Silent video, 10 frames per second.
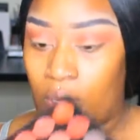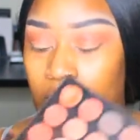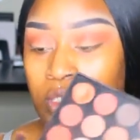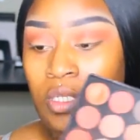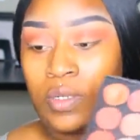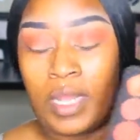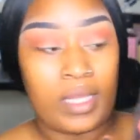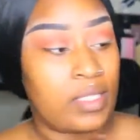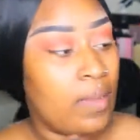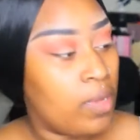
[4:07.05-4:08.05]
So
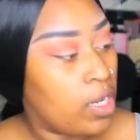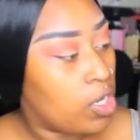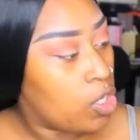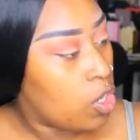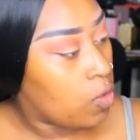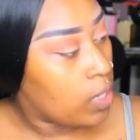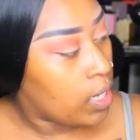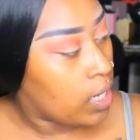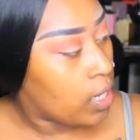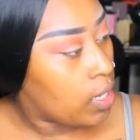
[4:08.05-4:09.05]
next I'm going to go
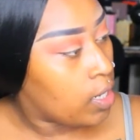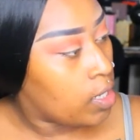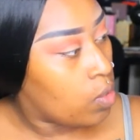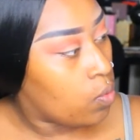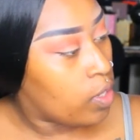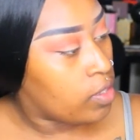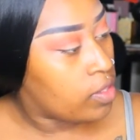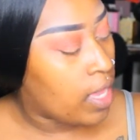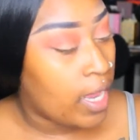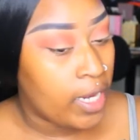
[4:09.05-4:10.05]
in
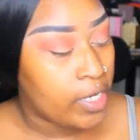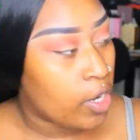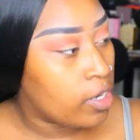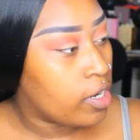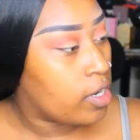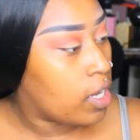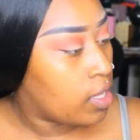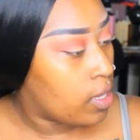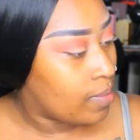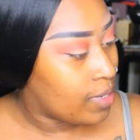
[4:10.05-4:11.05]
with a darker
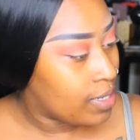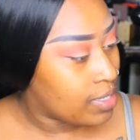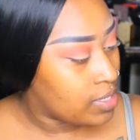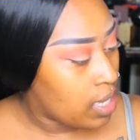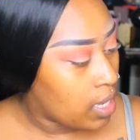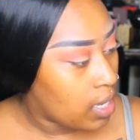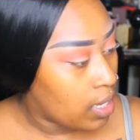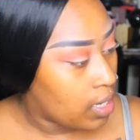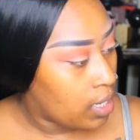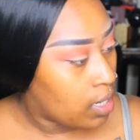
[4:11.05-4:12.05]
color. I'm going to